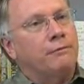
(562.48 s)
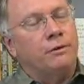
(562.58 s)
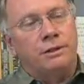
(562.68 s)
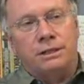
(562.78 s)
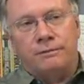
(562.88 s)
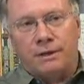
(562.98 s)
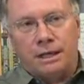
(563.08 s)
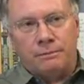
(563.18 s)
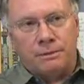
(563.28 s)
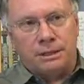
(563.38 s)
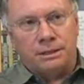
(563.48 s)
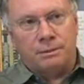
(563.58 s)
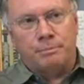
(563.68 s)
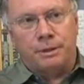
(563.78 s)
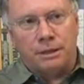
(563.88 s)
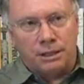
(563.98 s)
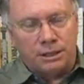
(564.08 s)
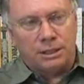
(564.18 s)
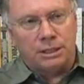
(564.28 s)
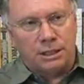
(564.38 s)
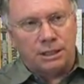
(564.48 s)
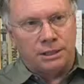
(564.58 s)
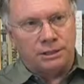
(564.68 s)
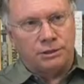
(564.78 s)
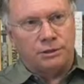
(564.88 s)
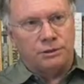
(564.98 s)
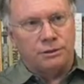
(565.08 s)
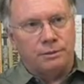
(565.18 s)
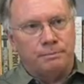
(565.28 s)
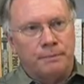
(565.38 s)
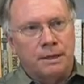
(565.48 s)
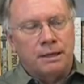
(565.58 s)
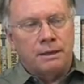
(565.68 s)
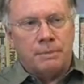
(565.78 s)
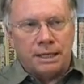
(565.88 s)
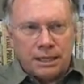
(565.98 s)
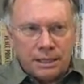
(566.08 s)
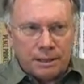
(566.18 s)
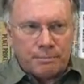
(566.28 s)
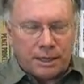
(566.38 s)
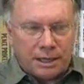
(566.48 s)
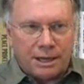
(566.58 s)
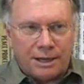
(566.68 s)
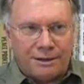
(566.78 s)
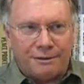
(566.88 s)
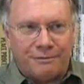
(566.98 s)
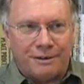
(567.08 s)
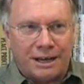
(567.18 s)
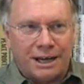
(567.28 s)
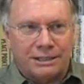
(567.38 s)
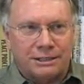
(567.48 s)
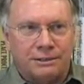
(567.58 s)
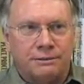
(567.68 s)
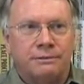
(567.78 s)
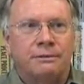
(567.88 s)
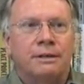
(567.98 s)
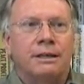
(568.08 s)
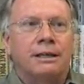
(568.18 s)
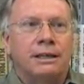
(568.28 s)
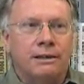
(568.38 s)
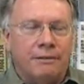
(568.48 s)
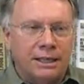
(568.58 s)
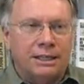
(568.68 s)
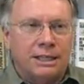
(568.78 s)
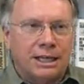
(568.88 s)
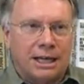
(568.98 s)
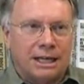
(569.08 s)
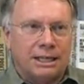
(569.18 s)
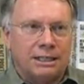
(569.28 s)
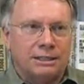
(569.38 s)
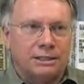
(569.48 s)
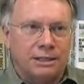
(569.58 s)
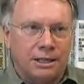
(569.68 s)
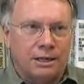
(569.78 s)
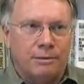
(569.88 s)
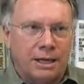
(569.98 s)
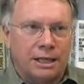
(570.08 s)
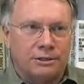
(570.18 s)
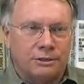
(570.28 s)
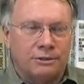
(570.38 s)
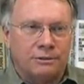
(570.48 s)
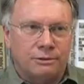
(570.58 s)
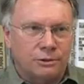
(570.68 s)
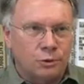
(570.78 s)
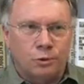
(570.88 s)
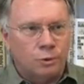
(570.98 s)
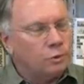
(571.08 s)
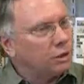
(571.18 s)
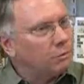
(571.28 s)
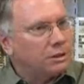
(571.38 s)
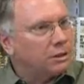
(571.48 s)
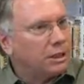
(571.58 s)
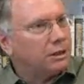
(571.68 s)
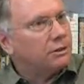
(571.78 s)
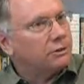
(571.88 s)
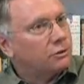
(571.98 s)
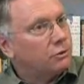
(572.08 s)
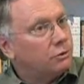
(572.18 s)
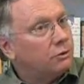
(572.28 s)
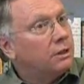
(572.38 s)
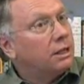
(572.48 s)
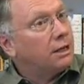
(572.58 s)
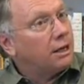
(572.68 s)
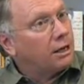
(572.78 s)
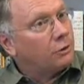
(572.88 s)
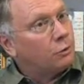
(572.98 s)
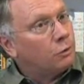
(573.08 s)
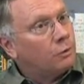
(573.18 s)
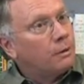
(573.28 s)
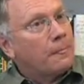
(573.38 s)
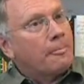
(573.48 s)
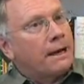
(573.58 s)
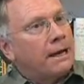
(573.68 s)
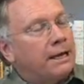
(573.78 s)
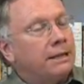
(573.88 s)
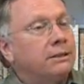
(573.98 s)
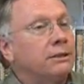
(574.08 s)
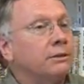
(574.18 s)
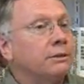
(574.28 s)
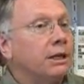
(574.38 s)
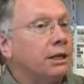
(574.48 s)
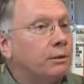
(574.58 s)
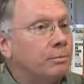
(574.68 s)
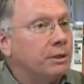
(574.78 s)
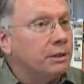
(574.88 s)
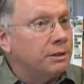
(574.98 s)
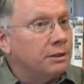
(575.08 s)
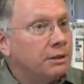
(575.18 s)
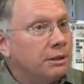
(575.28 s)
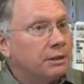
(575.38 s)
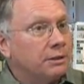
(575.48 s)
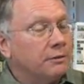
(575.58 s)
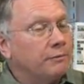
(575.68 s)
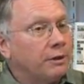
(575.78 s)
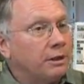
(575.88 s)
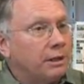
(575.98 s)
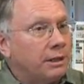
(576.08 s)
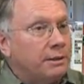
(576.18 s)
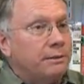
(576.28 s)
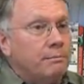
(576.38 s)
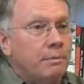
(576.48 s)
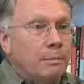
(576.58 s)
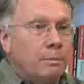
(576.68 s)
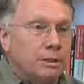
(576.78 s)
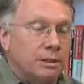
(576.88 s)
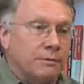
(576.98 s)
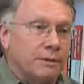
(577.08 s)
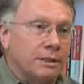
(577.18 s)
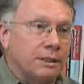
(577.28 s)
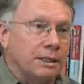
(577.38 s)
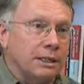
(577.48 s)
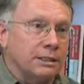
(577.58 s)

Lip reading: for these families, apologise to them, but in the plan of action, give undertakings to go back to school. She wasn't going to school at all, and to help her to find members of the